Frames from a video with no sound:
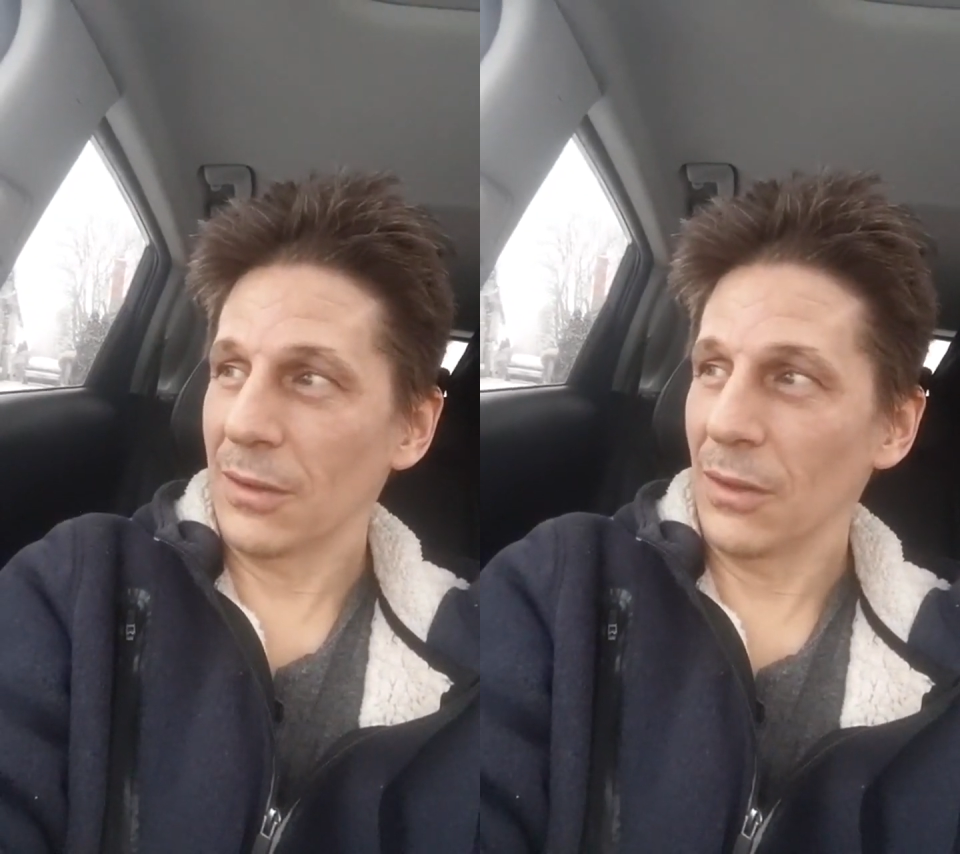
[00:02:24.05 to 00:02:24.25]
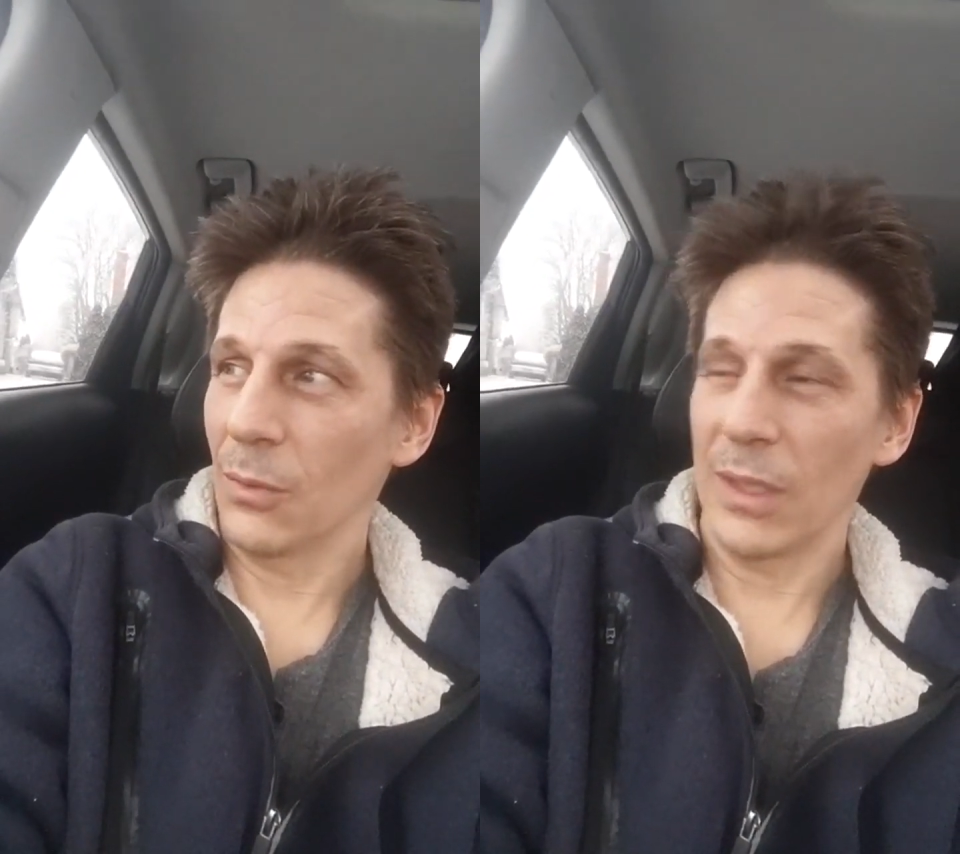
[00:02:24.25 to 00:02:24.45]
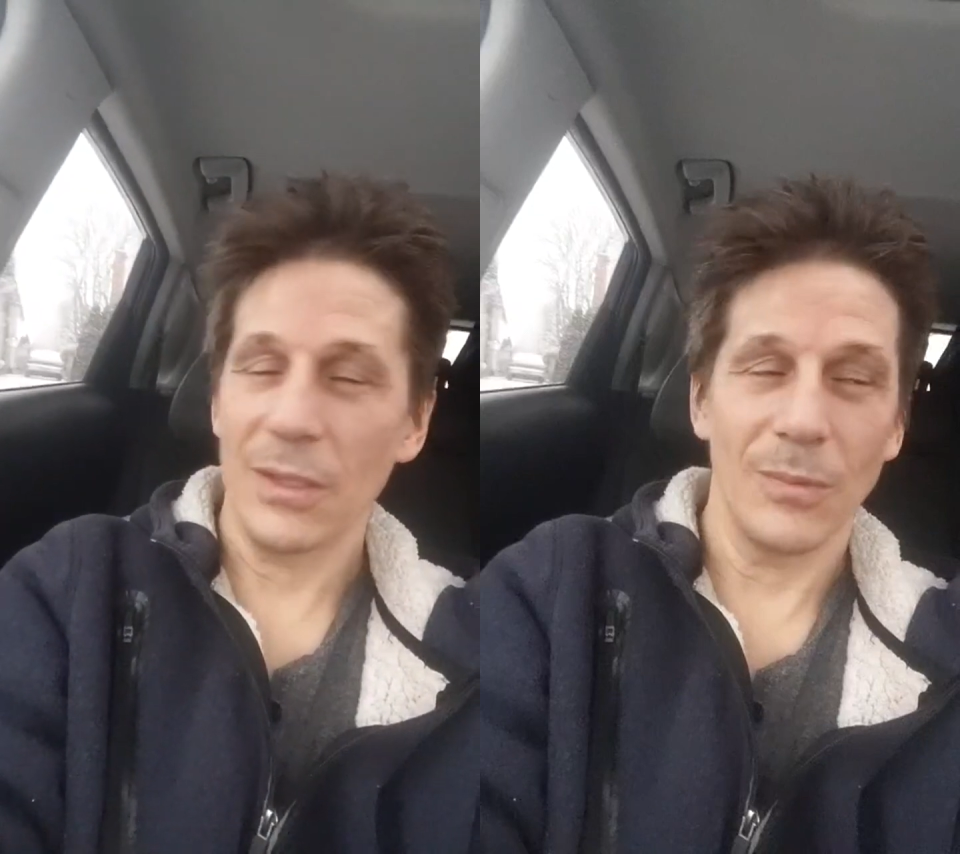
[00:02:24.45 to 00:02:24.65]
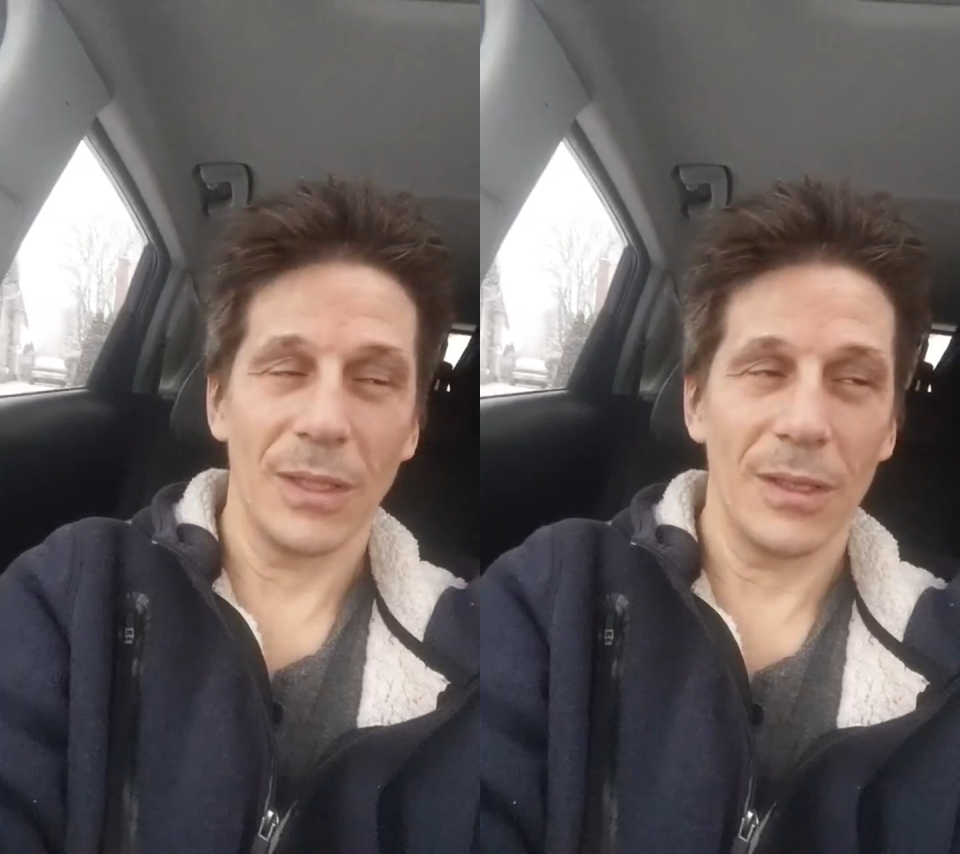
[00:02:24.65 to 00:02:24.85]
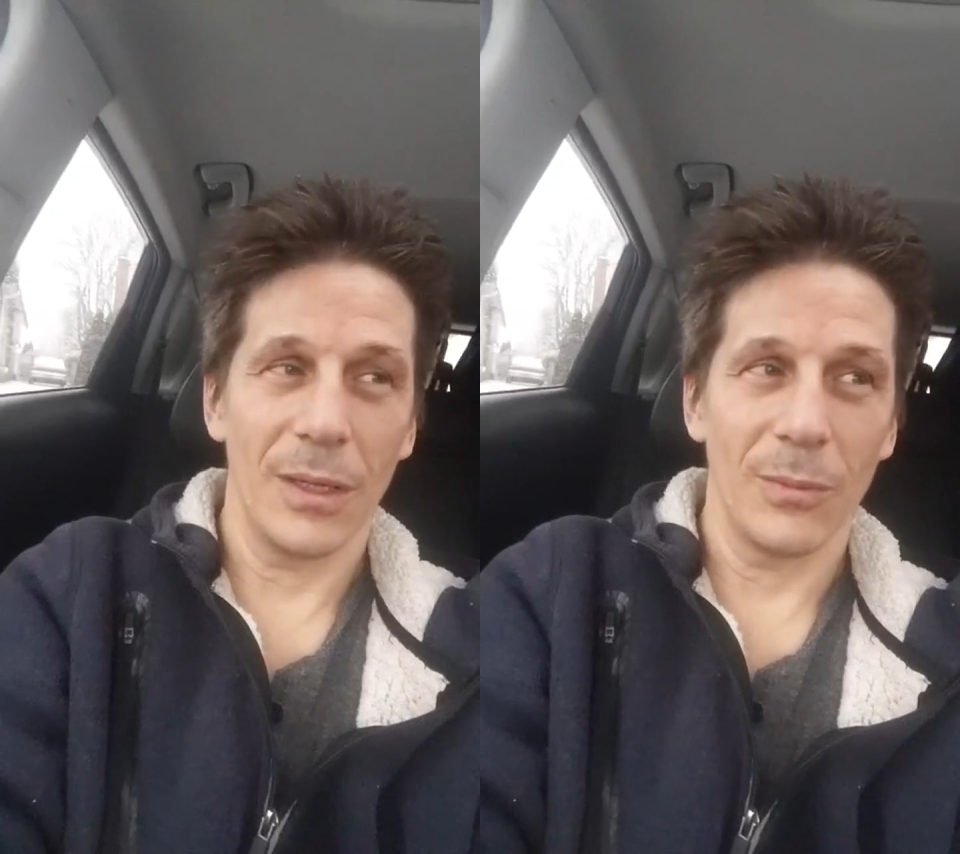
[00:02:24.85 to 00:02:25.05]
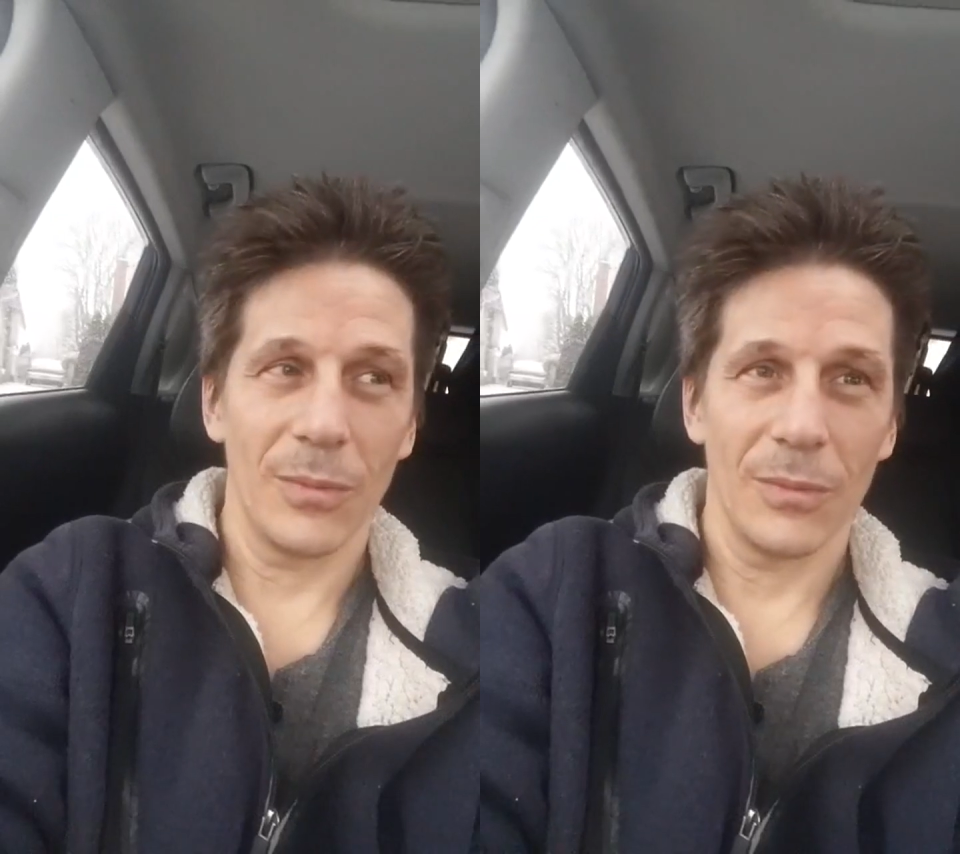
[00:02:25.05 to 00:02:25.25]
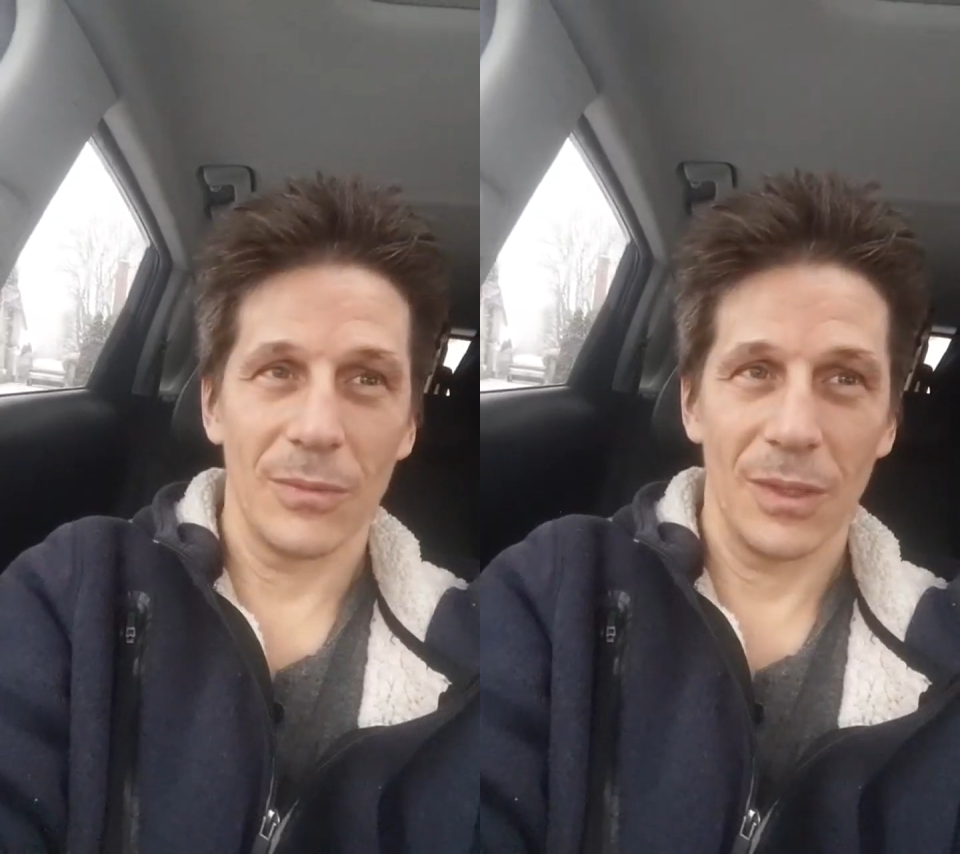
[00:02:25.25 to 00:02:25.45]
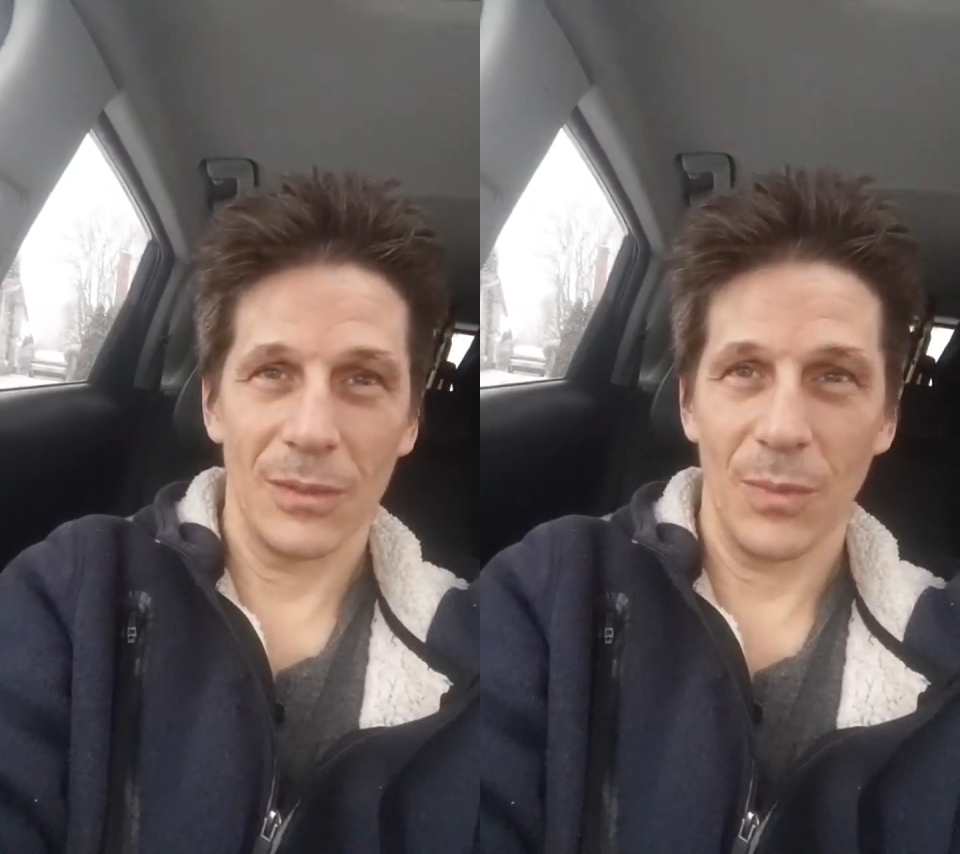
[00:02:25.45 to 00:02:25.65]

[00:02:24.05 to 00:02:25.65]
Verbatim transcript: you're wasting my time and